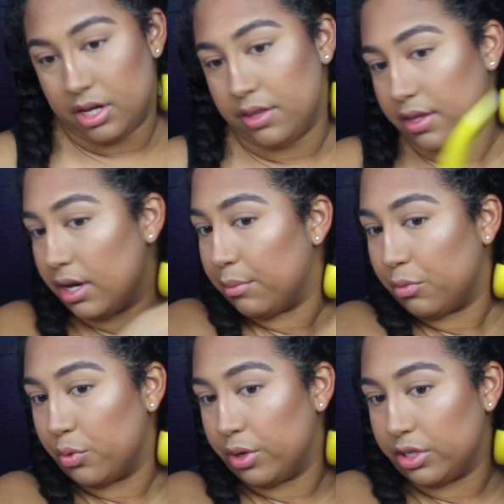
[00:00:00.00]
and then
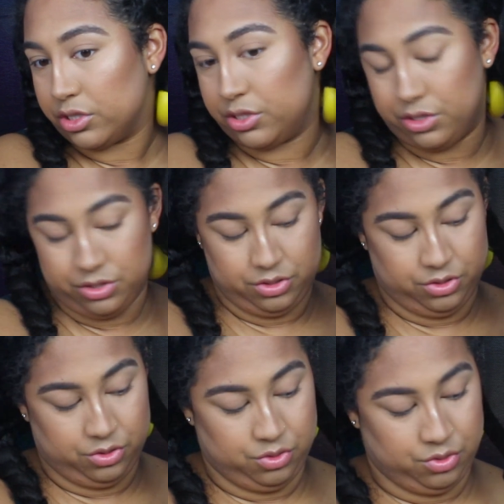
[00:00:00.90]
I'm going
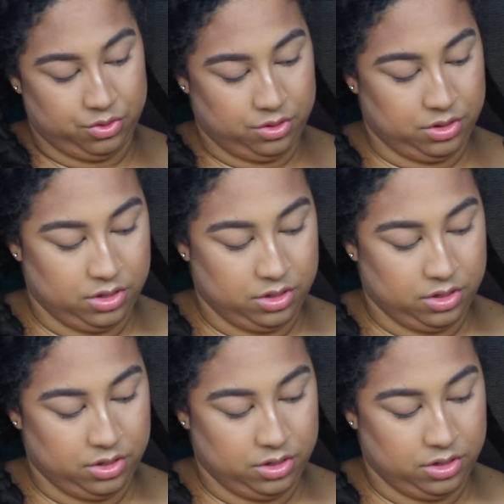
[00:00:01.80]
to